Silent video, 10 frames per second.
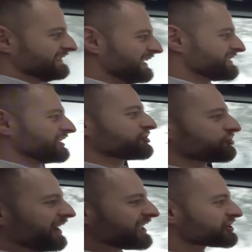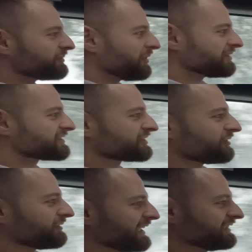Yeah, it's a traction
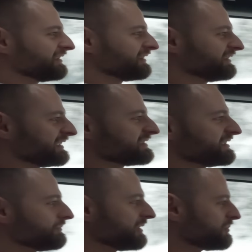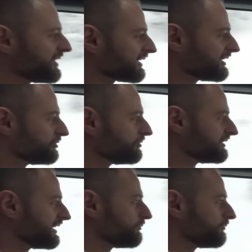monster, right? Let's see, maybe I can do it